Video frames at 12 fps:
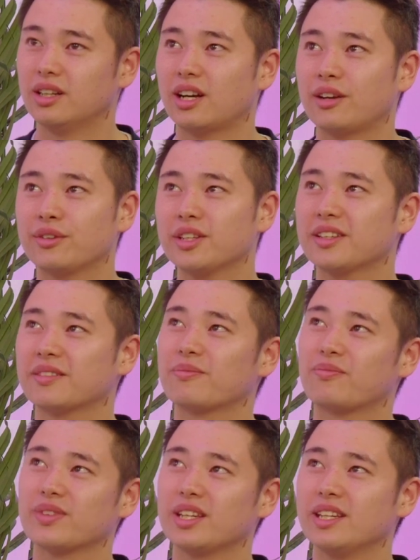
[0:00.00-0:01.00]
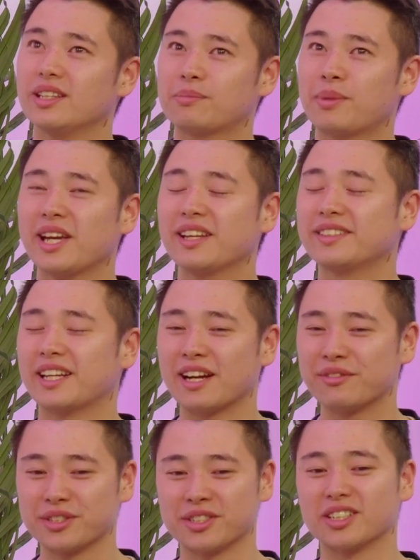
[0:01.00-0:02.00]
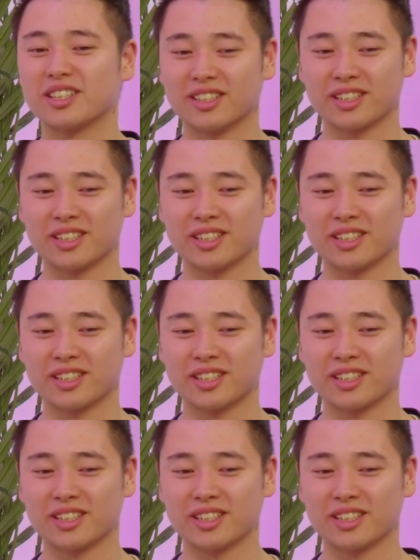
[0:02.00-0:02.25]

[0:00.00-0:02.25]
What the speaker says: I think it's painting the avatar.